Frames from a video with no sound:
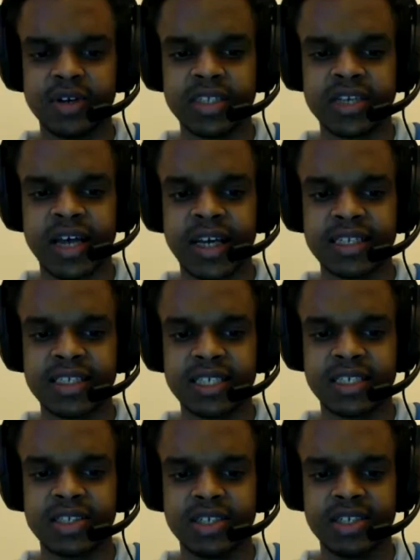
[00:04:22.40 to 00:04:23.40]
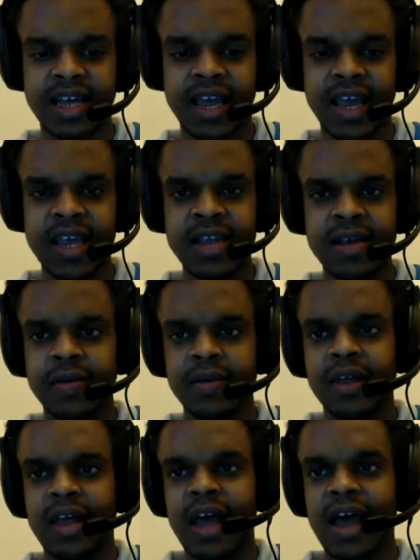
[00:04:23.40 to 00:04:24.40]
to resign just today,
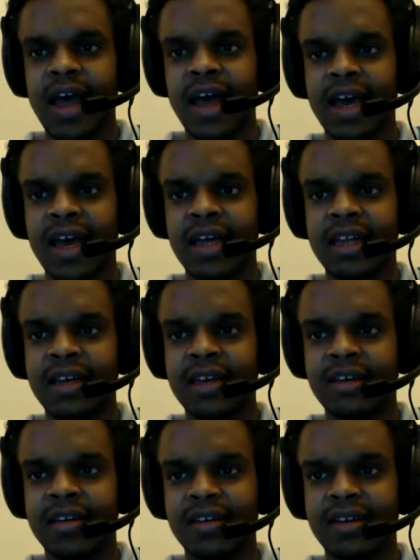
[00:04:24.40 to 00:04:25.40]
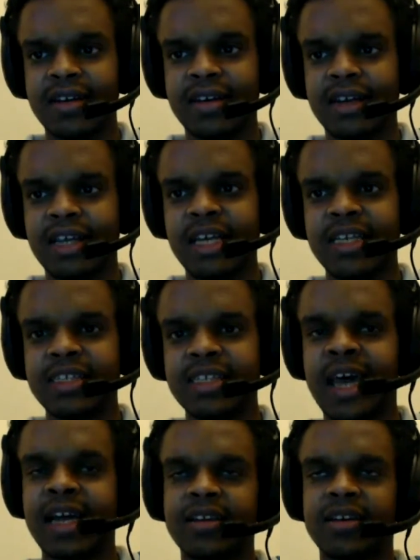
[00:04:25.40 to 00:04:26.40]
and he
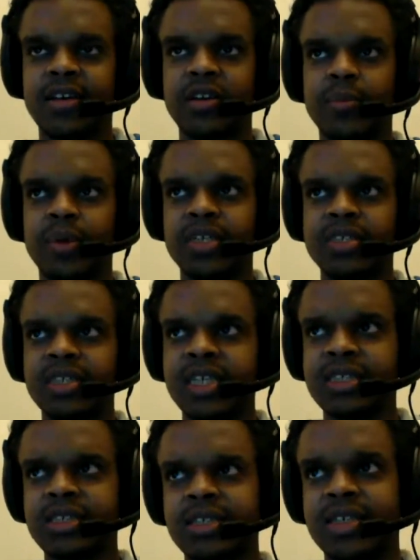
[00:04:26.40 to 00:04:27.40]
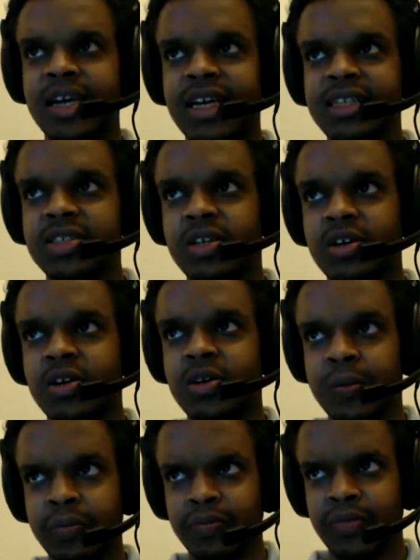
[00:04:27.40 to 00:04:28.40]
sacked another person yesterday. So
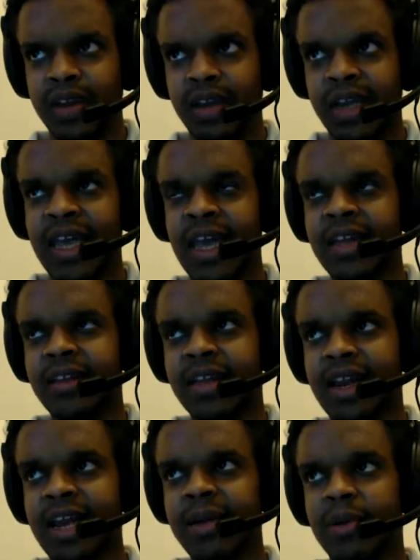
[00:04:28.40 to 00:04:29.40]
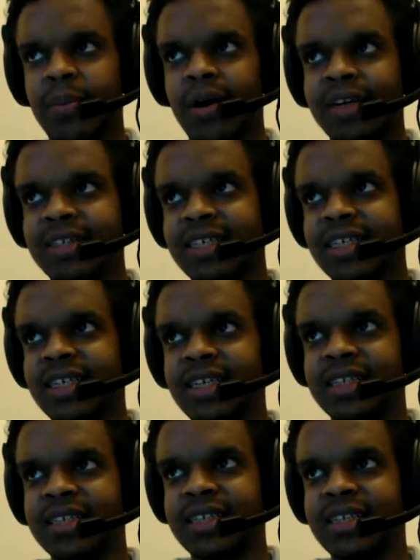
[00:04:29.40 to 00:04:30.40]
again, the Labour Party is
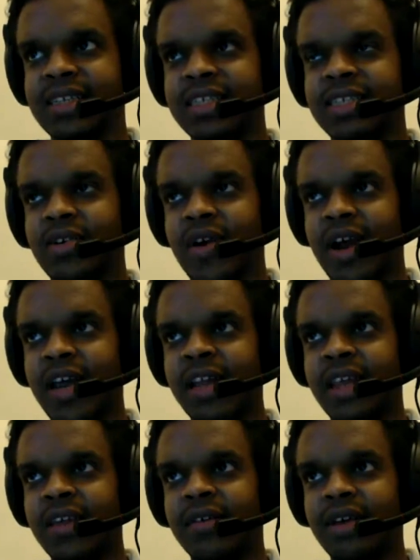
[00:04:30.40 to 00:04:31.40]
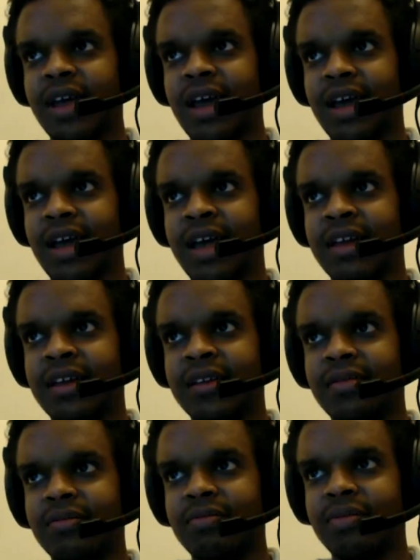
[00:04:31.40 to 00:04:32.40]
in disarray. And
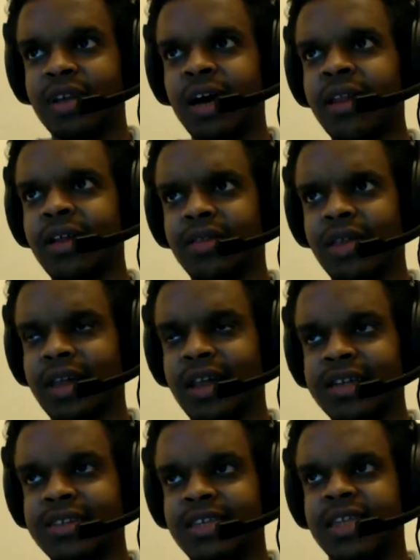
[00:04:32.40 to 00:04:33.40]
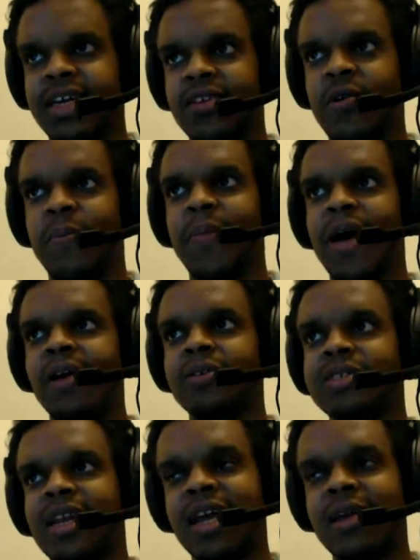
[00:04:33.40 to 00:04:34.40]
the other thing that I see that compounds the
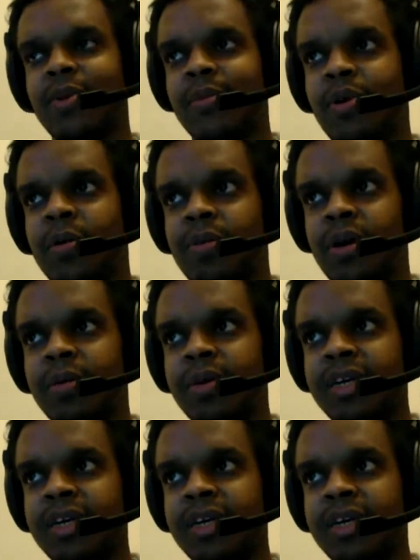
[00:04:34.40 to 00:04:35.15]
Labour problem is